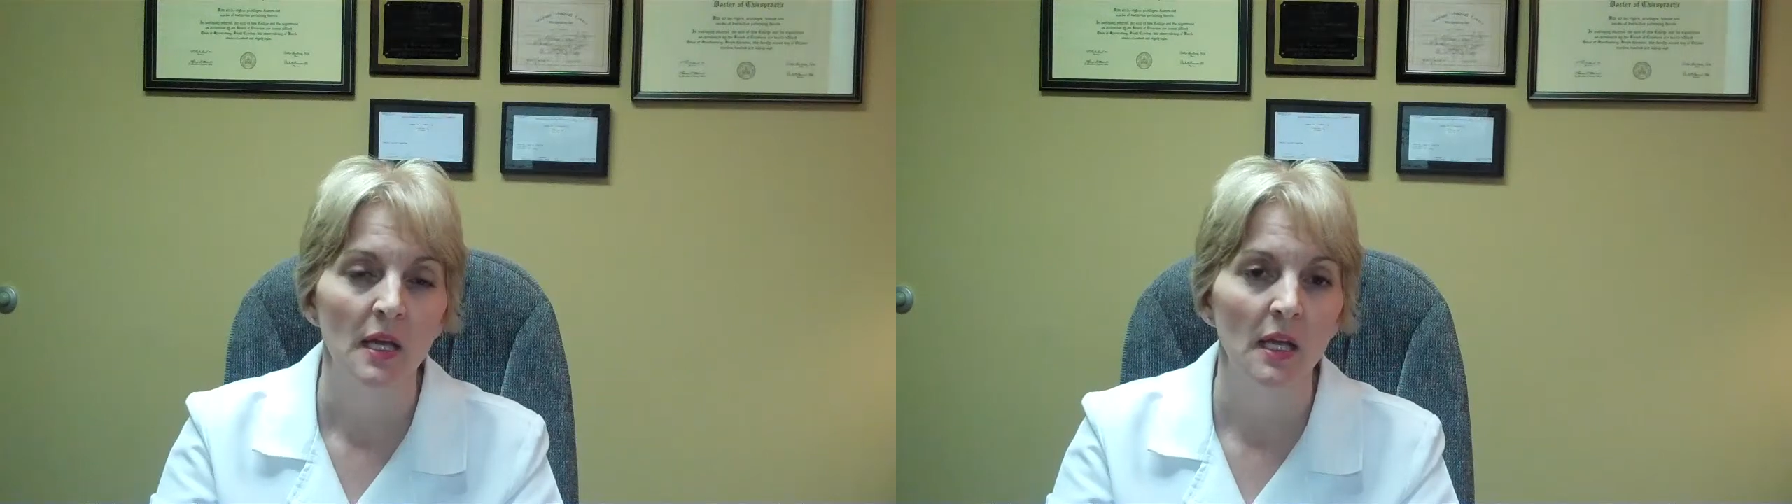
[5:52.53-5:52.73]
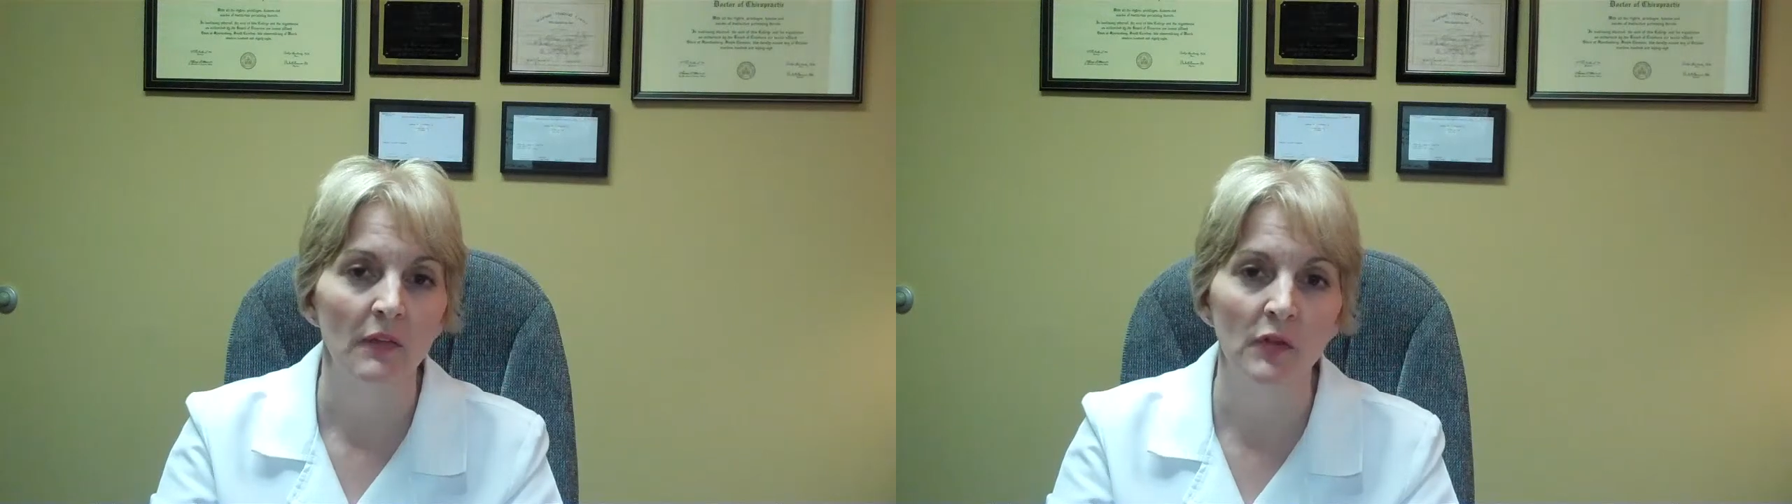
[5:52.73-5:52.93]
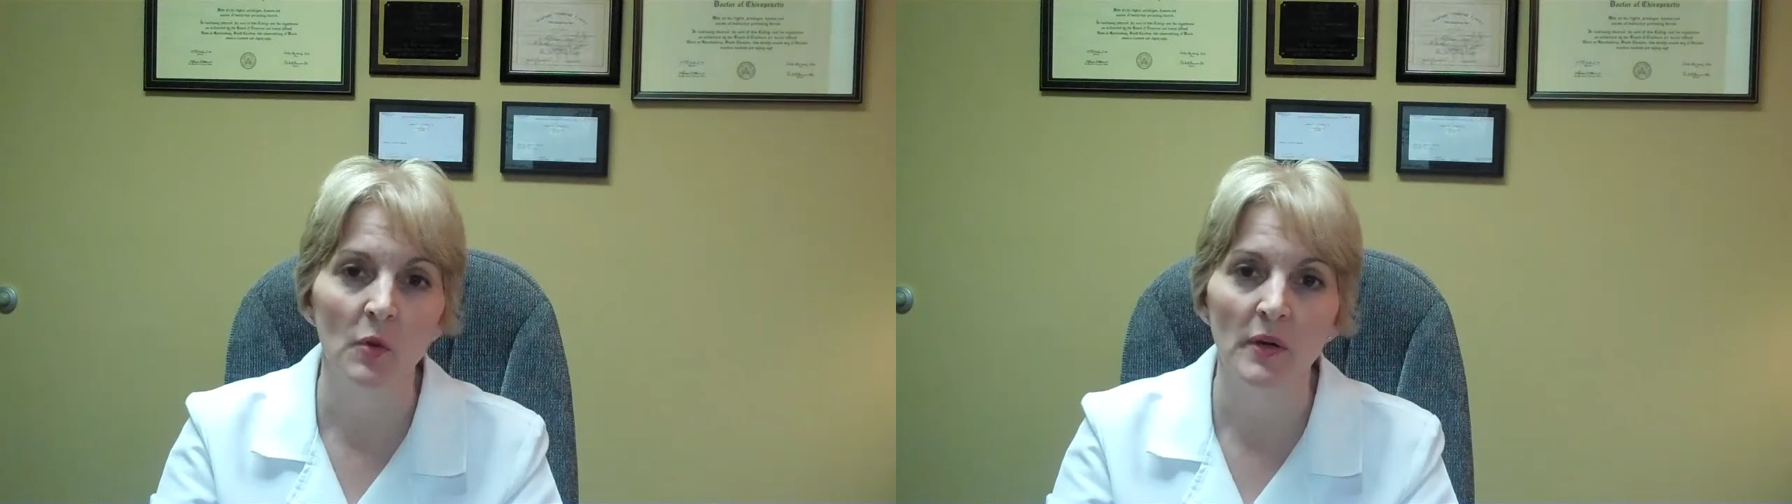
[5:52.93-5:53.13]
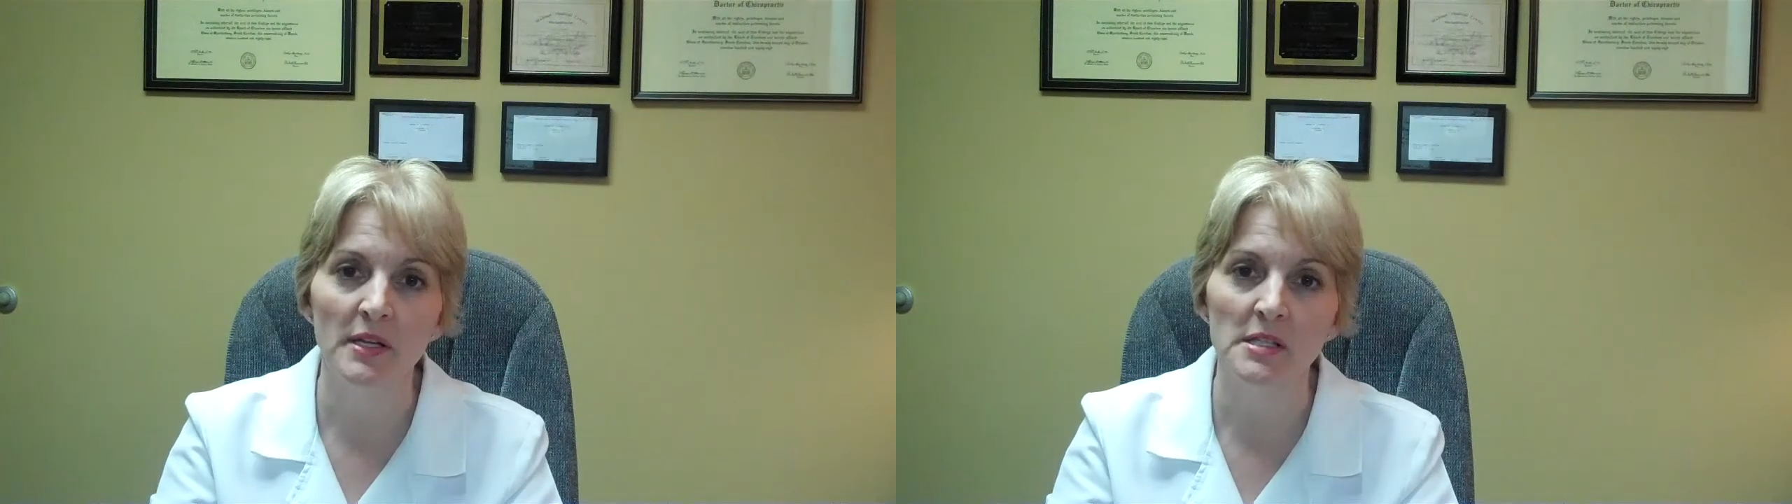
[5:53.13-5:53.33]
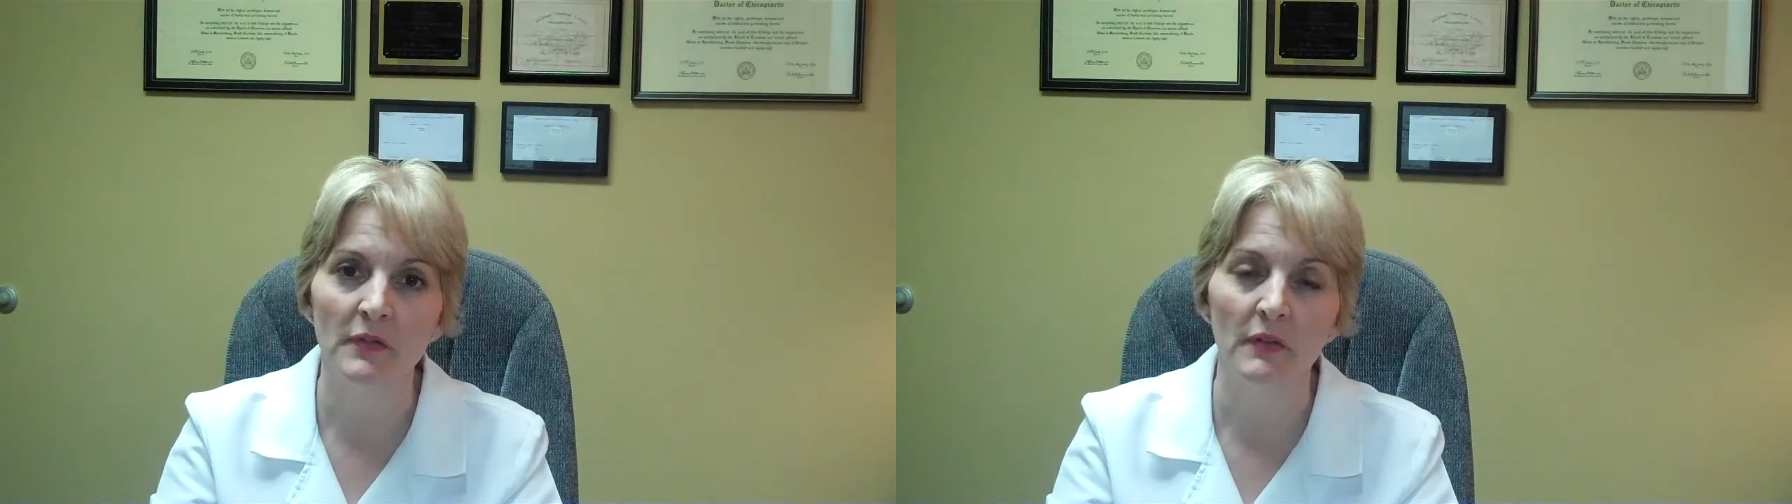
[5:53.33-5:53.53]
If you want
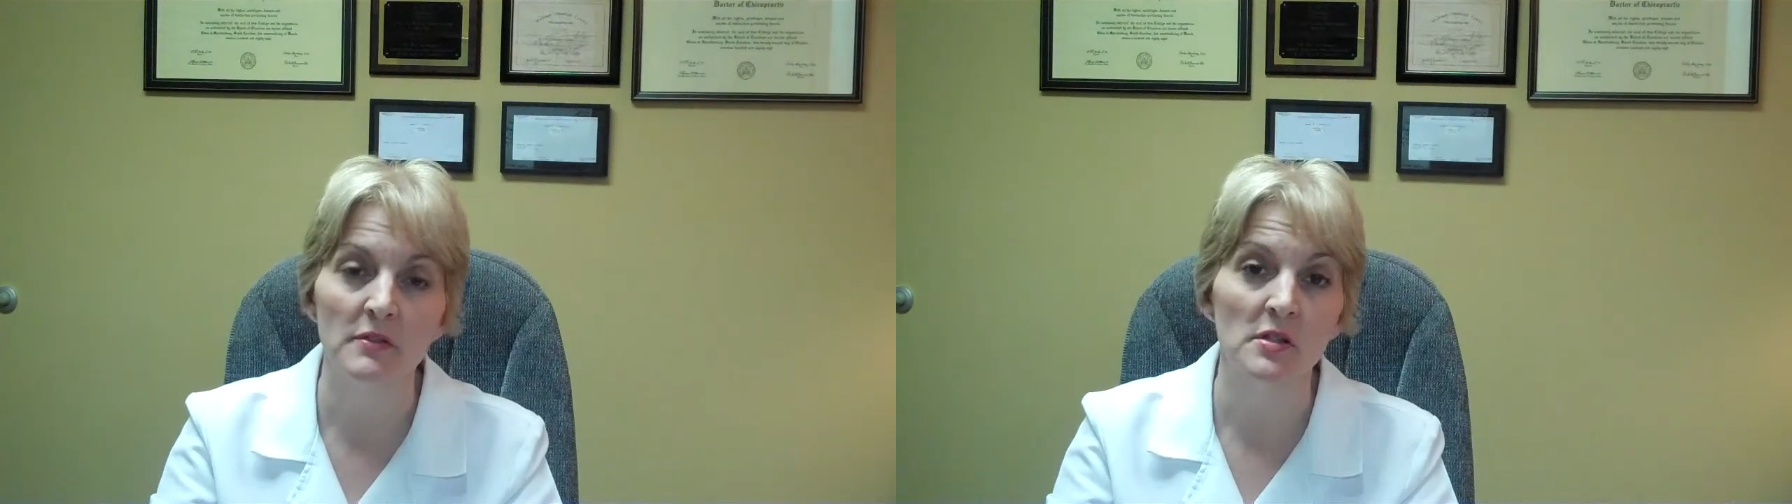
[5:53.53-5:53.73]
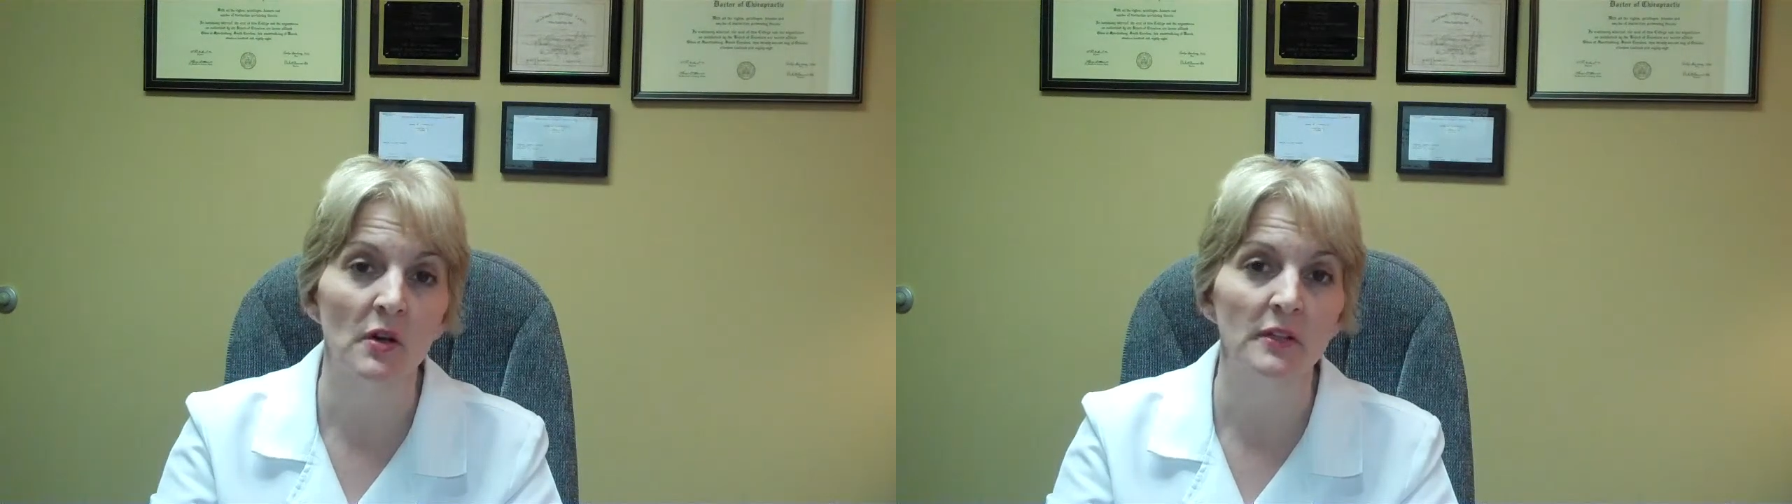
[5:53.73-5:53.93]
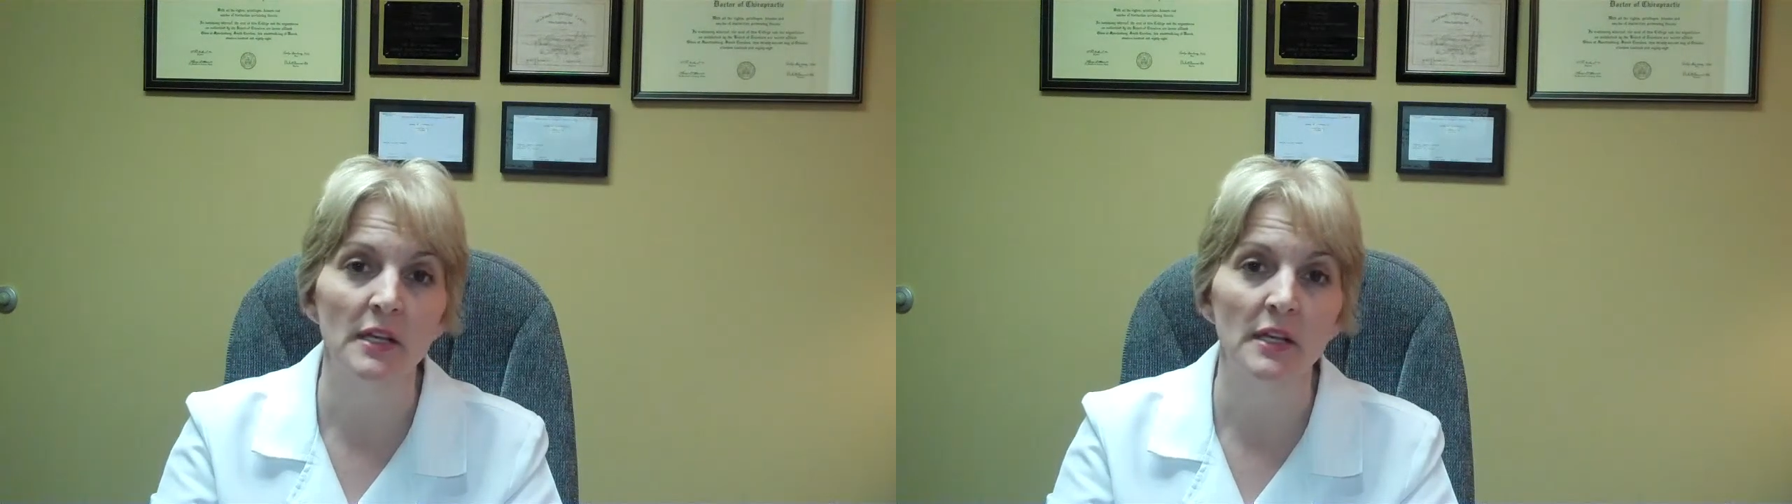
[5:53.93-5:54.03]
a different result,